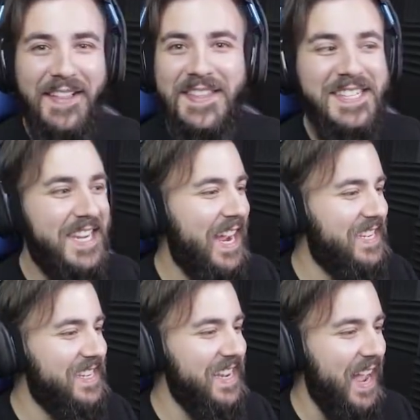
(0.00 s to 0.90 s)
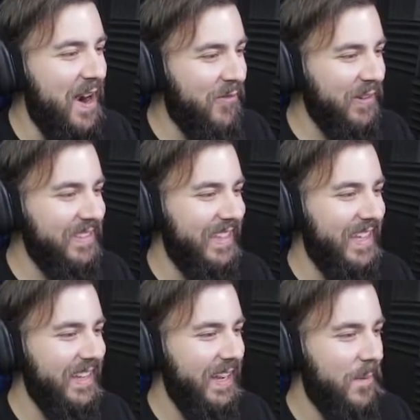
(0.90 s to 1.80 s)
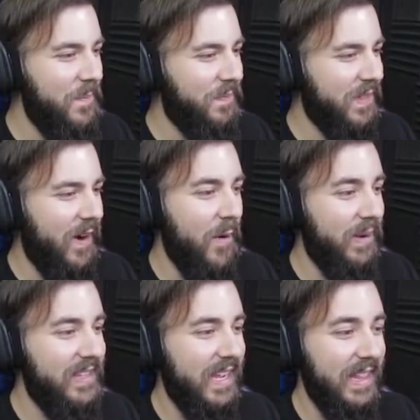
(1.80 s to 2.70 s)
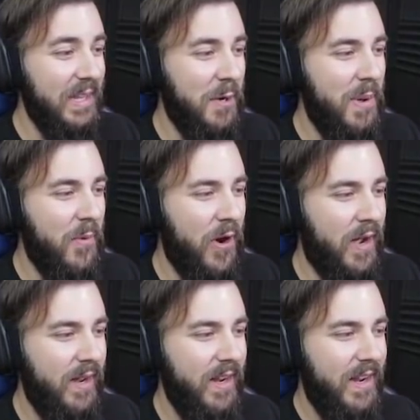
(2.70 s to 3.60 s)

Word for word: This changes everything. All right, we can take a little bit more.